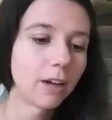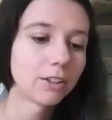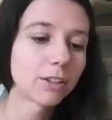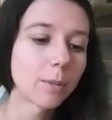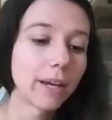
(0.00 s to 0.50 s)

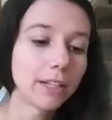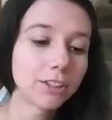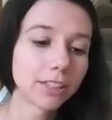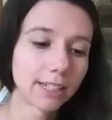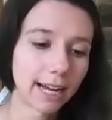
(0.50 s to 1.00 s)
Under the
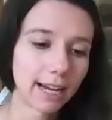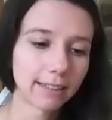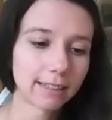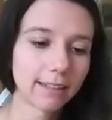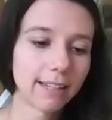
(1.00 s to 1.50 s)
Patriot
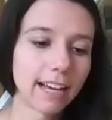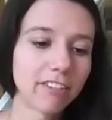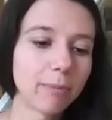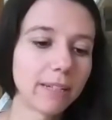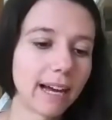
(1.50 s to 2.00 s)
Act, the
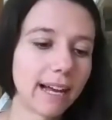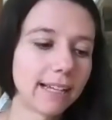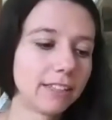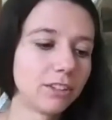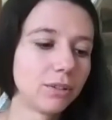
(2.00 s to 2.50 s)

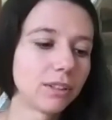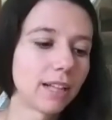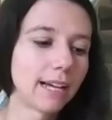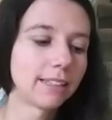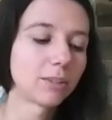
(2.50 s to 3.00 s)
FBI has
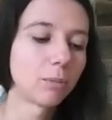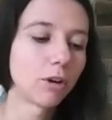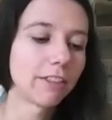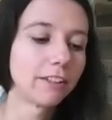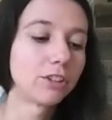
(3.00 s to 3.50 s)
utilized
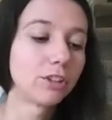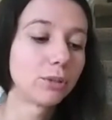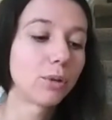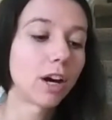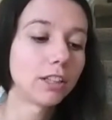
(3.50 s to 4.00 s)
more than
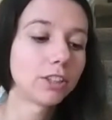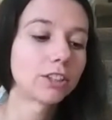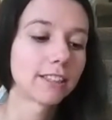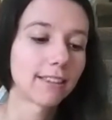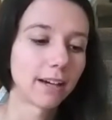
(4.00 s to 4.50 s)

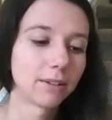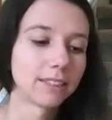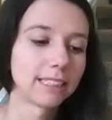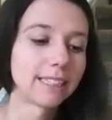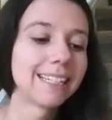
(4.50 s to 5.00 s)

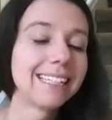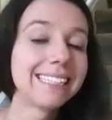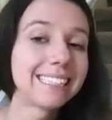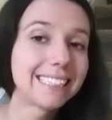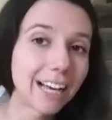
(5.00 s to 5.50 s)
200,000
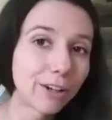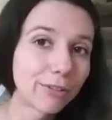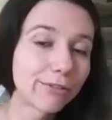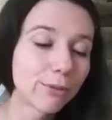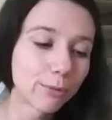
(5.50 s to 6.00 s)

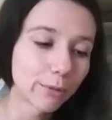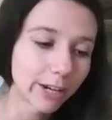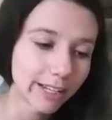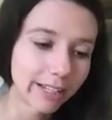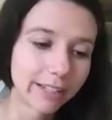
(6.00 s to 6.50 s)

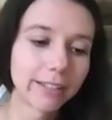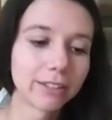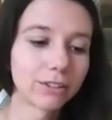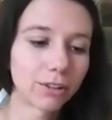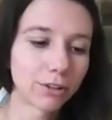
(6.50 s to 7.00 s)
self-written
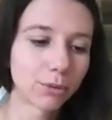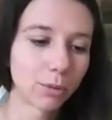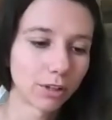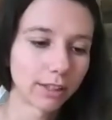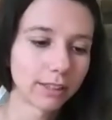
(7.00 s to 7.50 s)
search
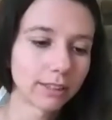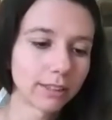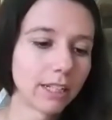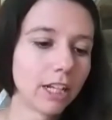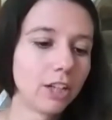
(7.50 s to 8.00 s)

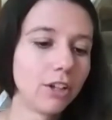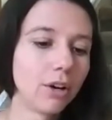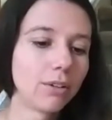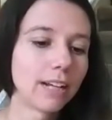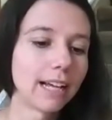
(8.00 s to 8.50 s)
warrants,
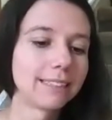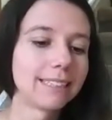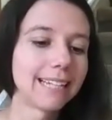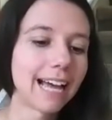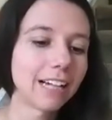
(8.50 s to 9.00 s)
known as
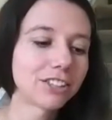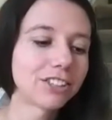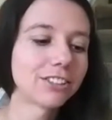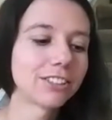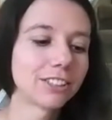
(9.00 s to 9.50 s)

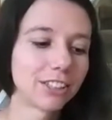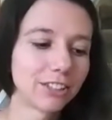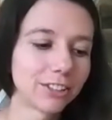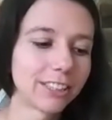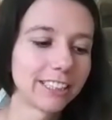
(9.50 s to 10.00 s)
national
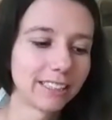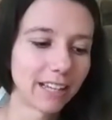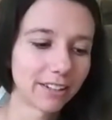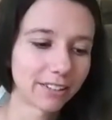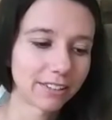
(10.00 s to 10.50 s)
security
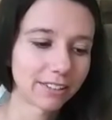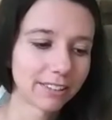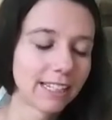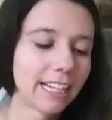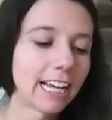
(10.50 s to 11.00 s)

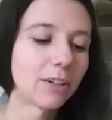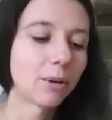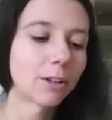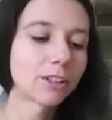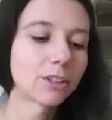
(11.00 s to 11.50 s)
letters, in
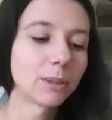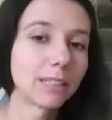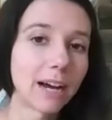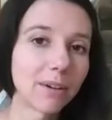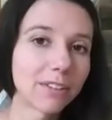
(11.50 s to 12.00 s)
order to
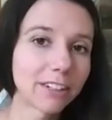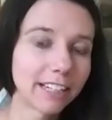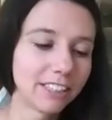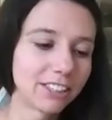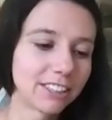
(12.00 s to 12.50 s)
allow their
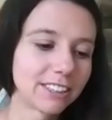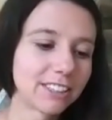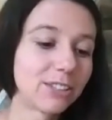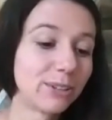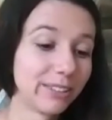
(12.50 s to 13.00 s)

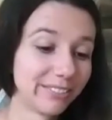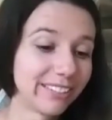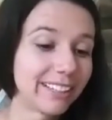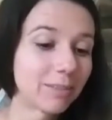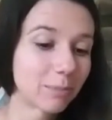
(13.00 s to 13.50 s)
agents to
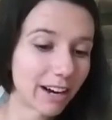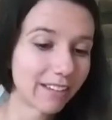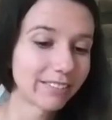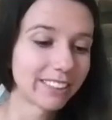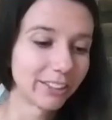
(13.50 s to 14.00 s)
invade
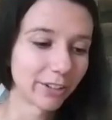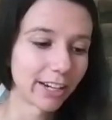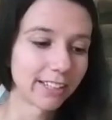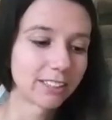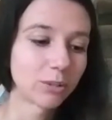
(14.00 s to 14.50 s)
privacy
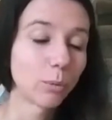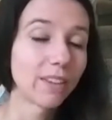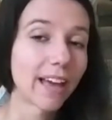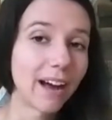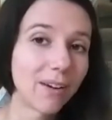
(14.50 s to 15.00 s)
rights
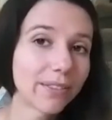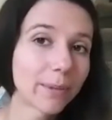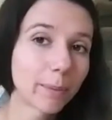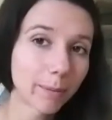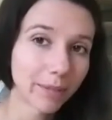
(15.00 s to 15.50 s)
without
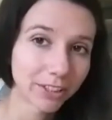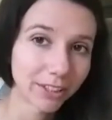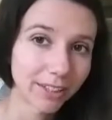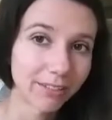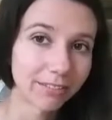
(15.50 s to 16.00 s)
the
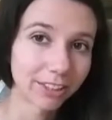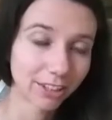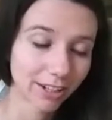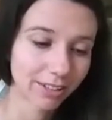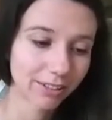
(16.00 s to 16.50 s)
permission of a
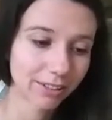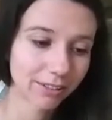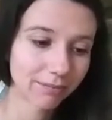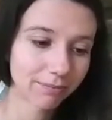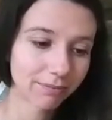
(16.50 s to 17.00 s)

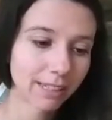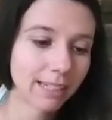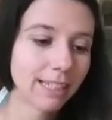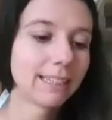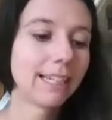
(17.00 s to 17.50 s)
judge.
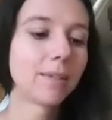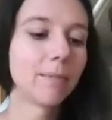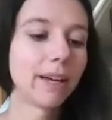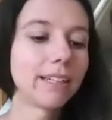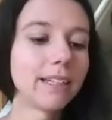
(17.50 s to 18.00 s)
Like
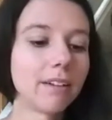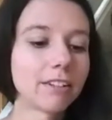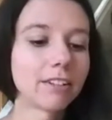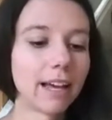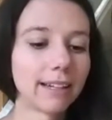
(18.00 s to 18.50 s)
many
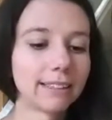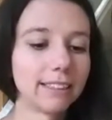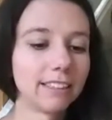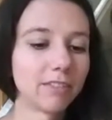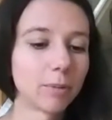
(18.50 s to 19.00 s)
other
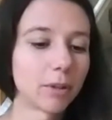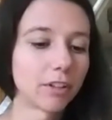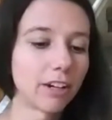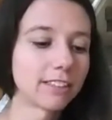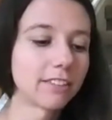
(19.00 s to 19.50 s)
legacies of the
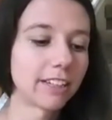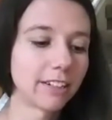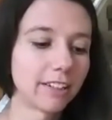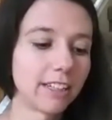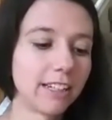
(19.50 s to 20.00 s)
progressive
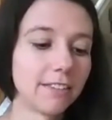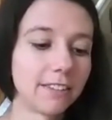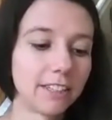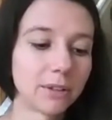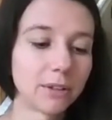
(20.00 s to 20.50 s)
era and
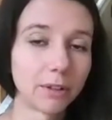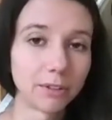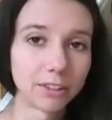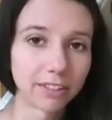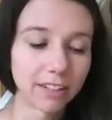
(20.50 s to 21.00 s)
Theodore
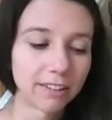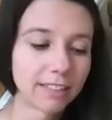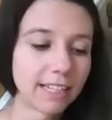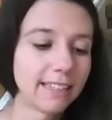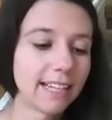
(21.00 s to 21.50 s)
Roosevelt,
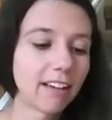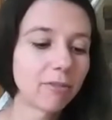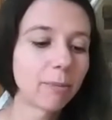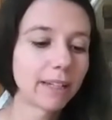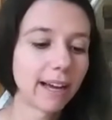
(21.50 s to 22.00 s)
the
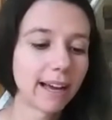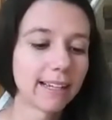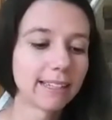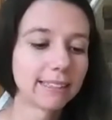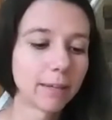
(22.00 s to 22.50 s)

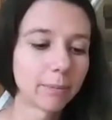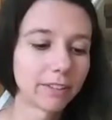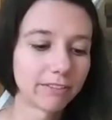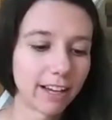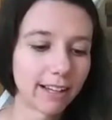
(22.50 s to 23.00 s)
FBI
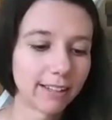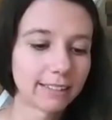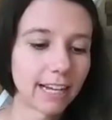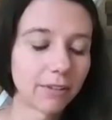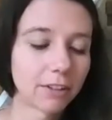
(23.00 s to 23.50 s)
exemplifies
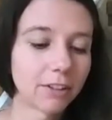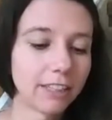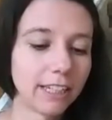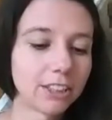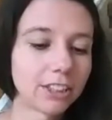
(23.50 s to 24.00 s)
how the
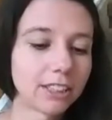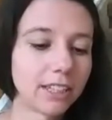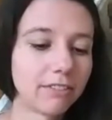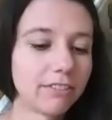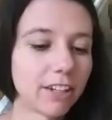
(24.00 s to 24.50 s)
creation
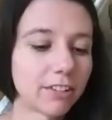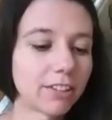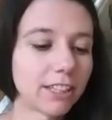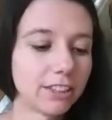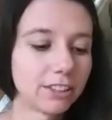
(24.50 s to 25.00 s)
of
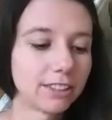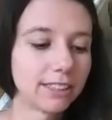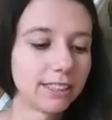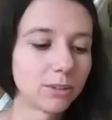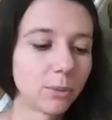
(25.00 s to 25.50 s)
federal
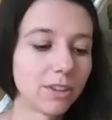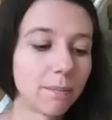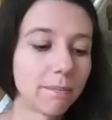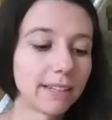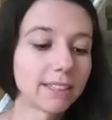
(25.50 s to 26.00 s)
agencies with
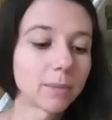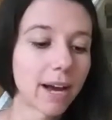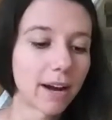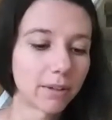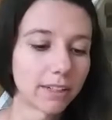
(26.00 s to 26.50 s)
immense
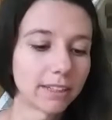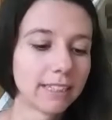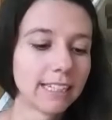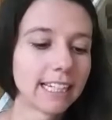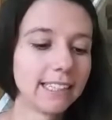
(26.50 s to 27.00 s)
power
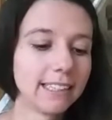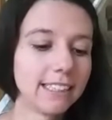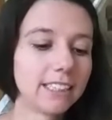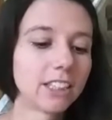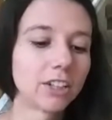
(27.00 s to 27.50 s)
can
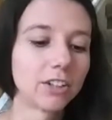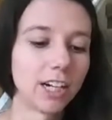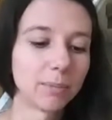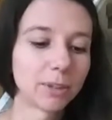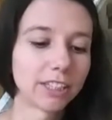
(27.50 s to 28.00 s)
lead to
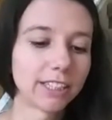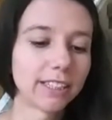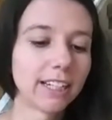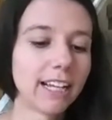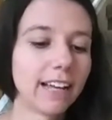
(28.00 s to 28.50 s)

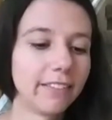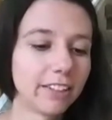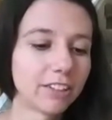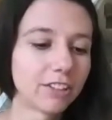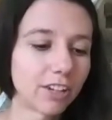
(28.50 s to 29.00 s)
corruption and the
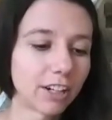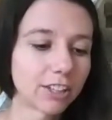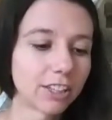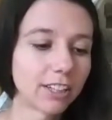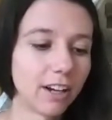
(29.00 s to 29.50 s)

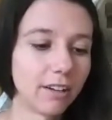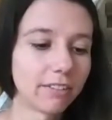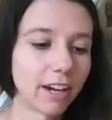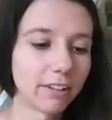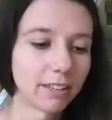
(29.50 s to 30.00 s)
destruction
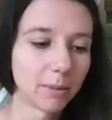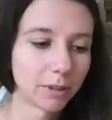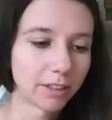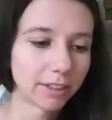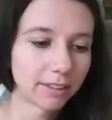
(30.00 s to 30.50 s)
of our
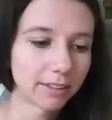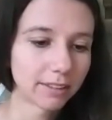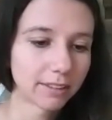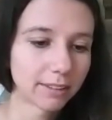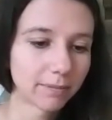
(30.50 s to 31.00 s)

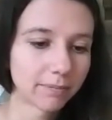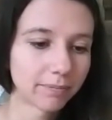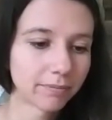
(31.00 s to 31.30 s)
liberties.